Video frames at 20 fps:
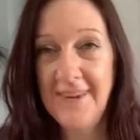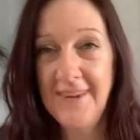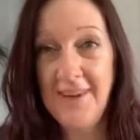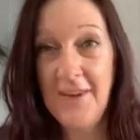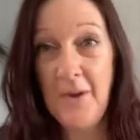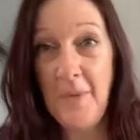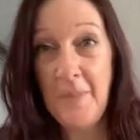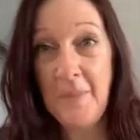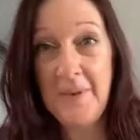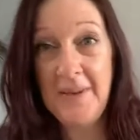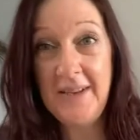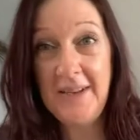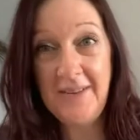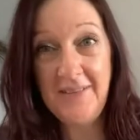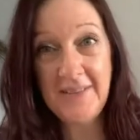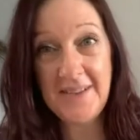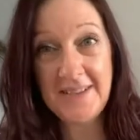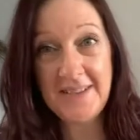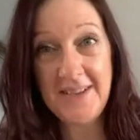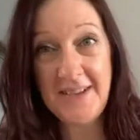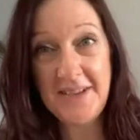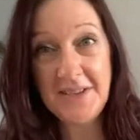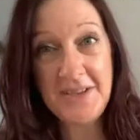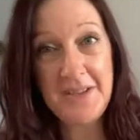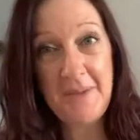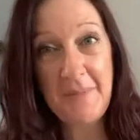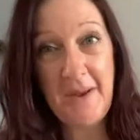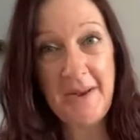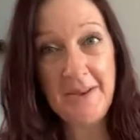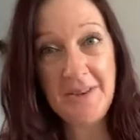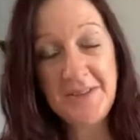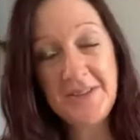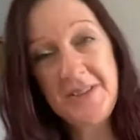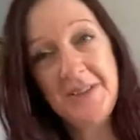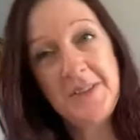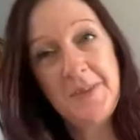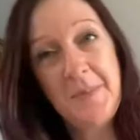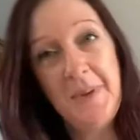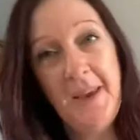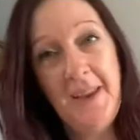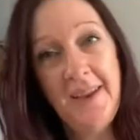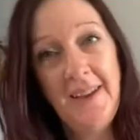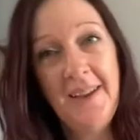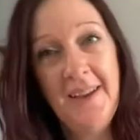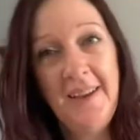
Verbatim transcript: Can't believe it. I actually managed to spin.